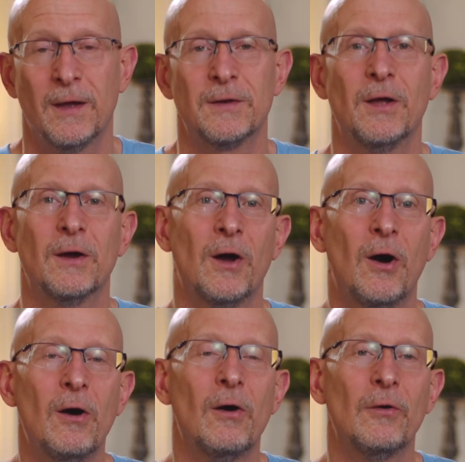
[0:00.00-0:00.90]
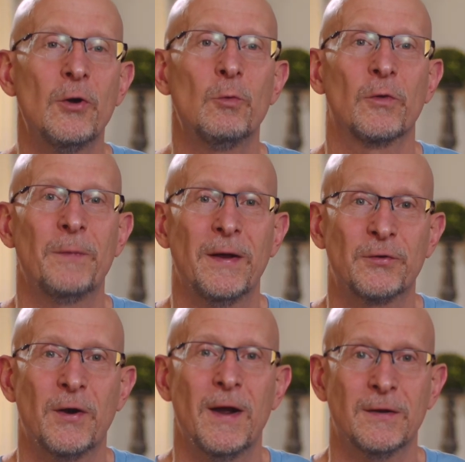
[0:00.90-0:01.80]
Doug Hall, who was my
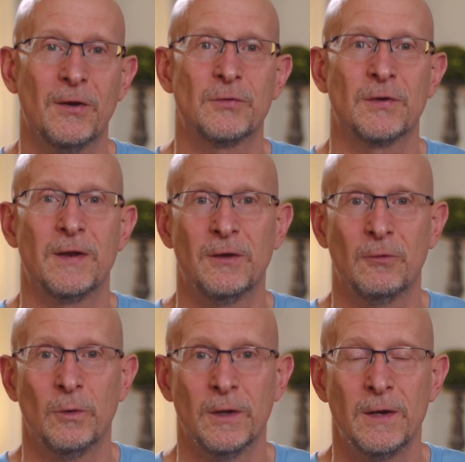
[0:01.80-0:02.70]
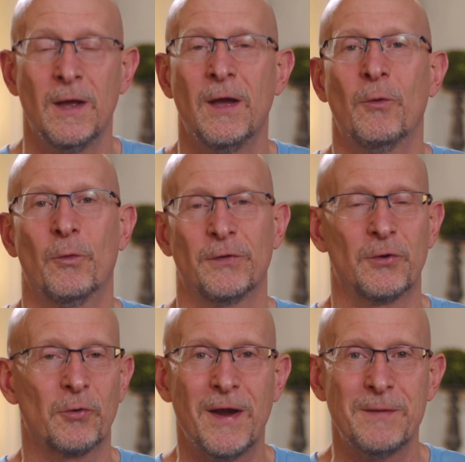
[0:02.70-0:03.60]
track coach at Hillwood, was a
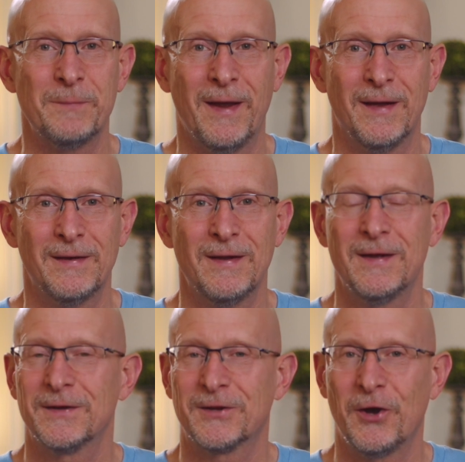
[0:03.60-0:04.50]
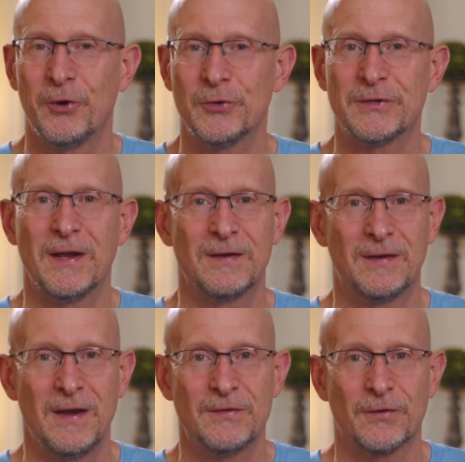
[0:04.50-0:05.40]
great man, coach, and
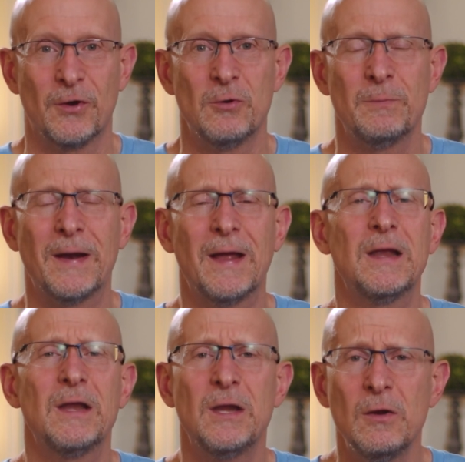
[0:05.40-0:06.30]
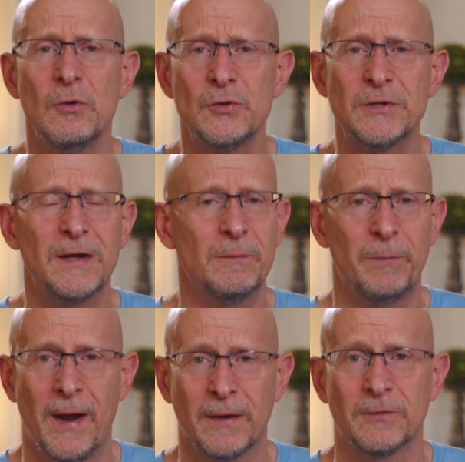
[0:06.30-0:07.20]
teacher who made a huge
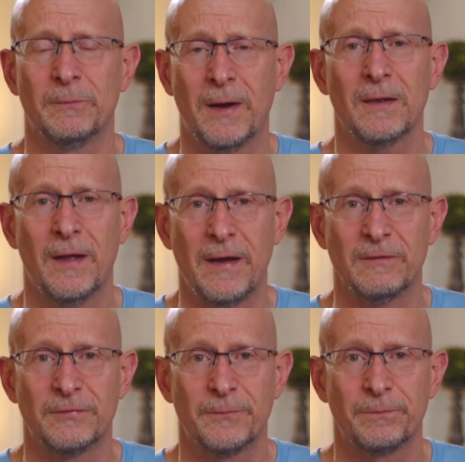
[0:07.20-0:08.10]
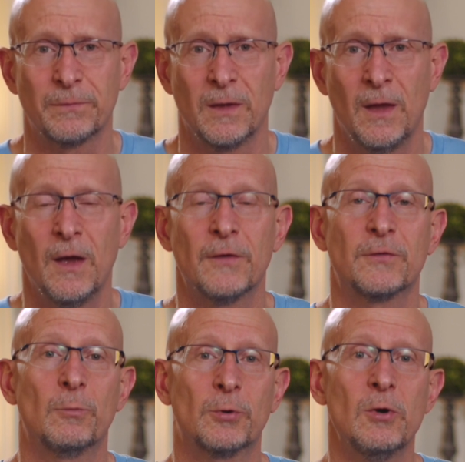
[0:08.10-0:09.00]
impact on my life.
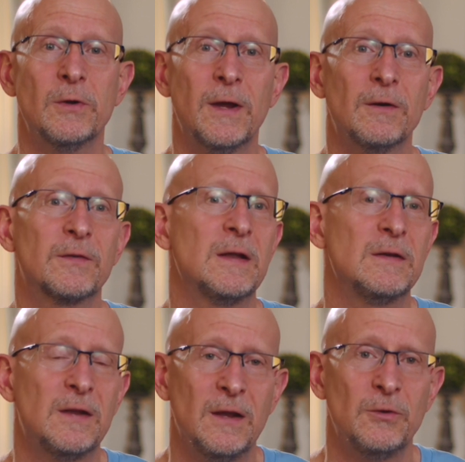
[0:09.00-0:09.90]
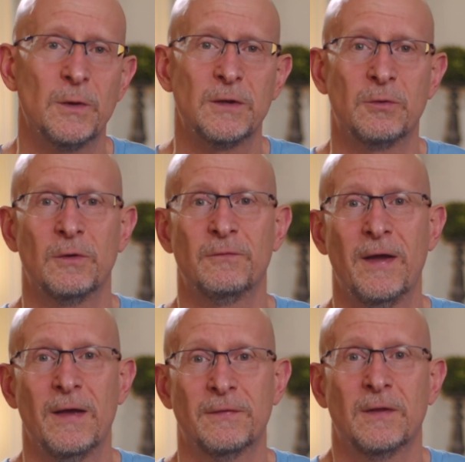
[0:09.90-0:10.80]
So ProCare is continuing to
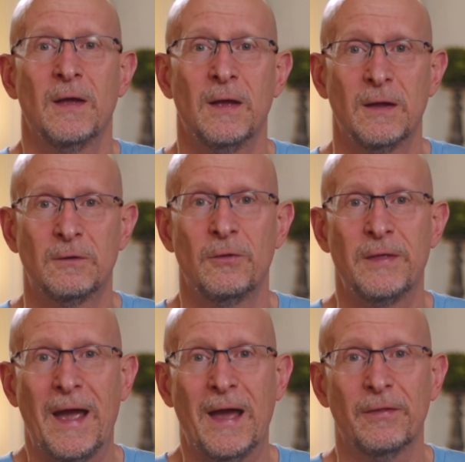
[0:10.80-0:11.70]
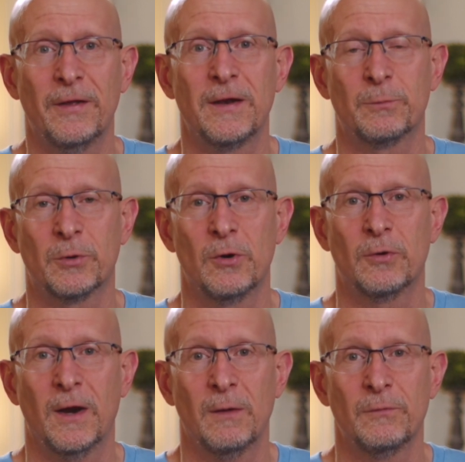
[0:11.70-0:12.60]
invest into the athletic
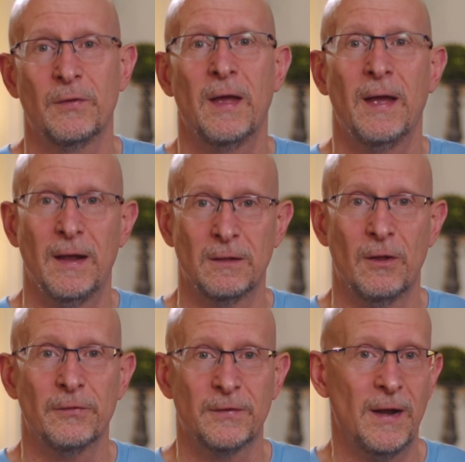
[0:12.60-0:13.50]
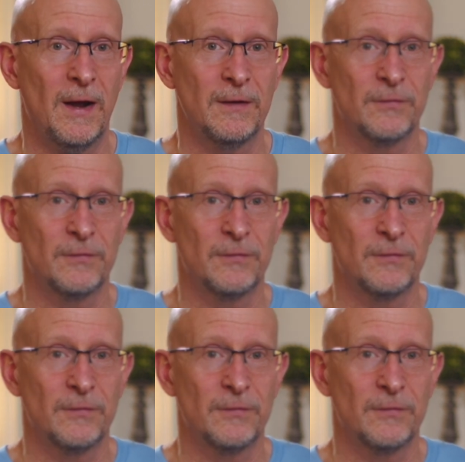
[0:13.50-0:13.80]
programs at Lawson High